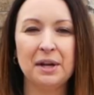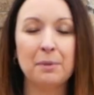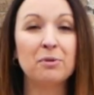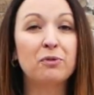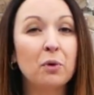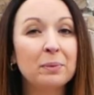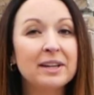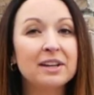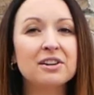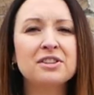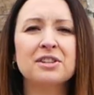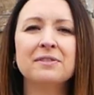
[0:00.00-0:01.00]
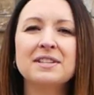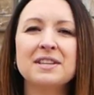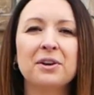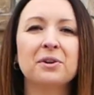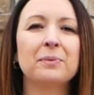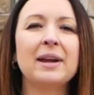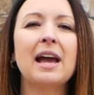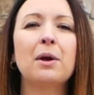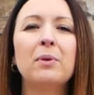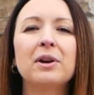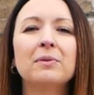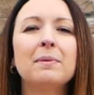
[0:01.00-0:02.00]
Before we get our service underway, I
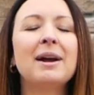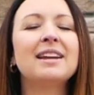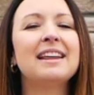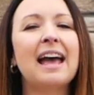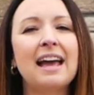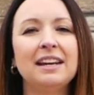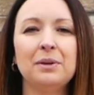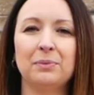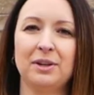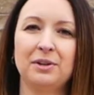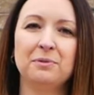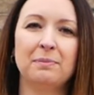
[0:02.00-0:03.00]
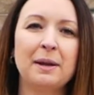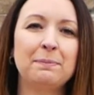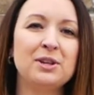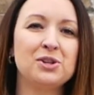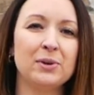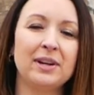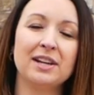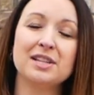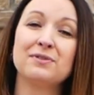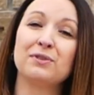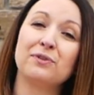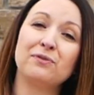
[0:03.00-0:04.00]
want to remind anyone who might be joining
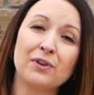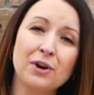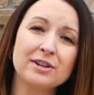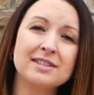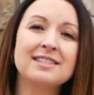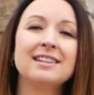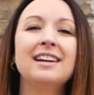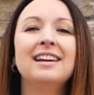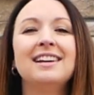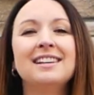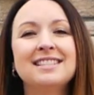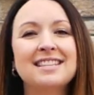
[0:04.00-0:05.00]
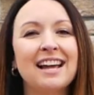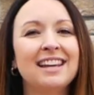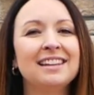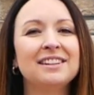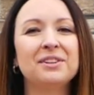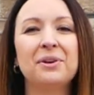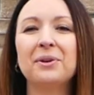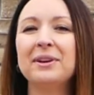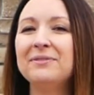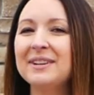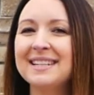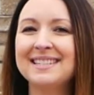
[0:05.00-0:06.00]
us for the first, second, or
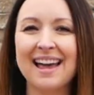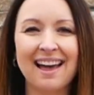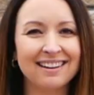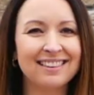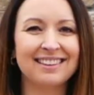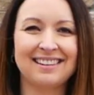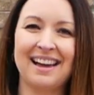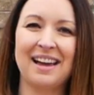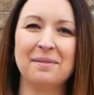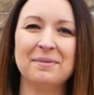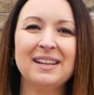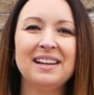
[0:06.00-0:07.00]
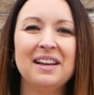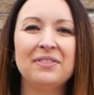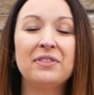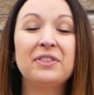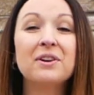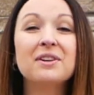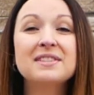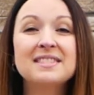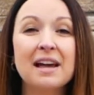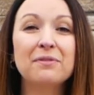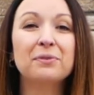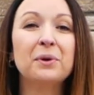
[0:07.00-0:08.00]
even 10th time that there are
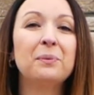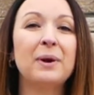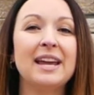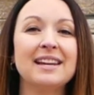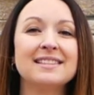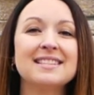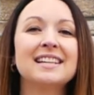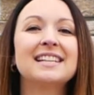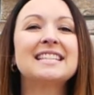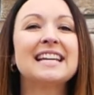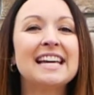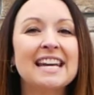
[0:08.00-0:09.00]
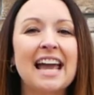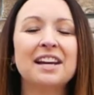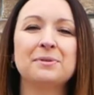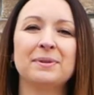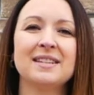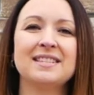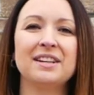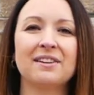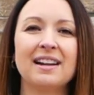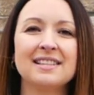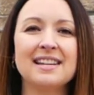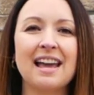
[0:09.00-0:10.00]
several ways to connect with us here
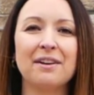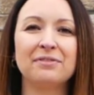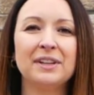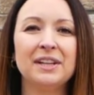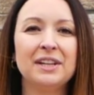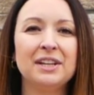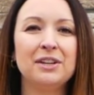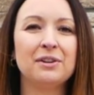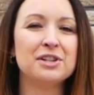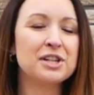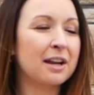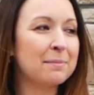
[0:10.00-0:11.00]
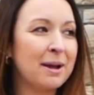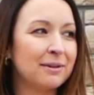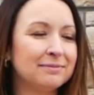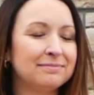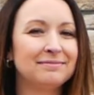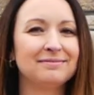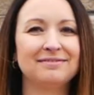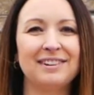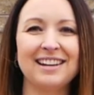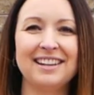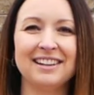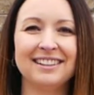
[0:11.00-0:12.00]
on staff. You can check them out
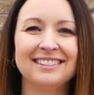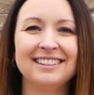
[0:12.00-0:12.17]
right here.